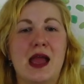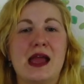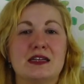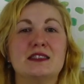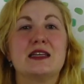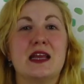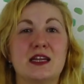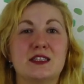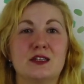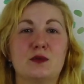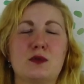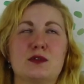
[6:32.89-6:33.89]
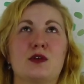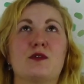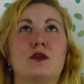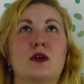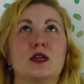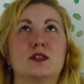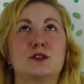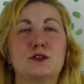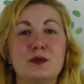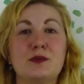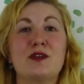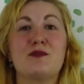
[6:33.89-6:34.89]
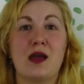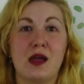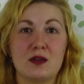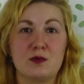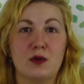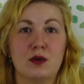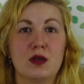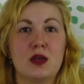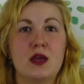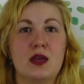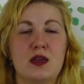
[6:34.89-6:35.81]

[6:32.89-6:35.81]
education was extremely valuable.